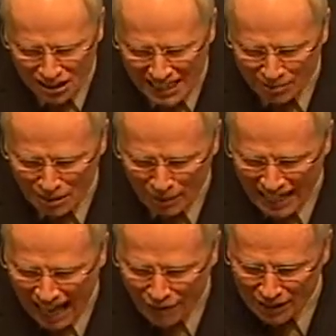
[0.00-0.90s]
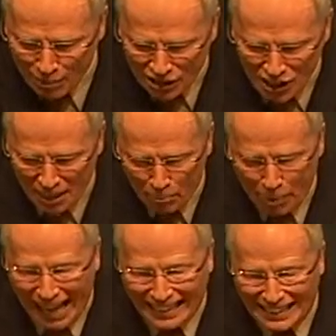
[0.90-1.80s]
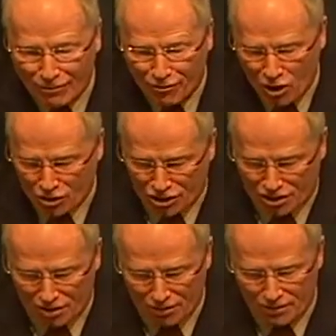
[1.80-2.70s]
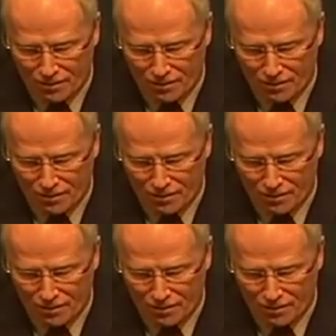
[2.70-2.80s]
seem to be having much impact at first.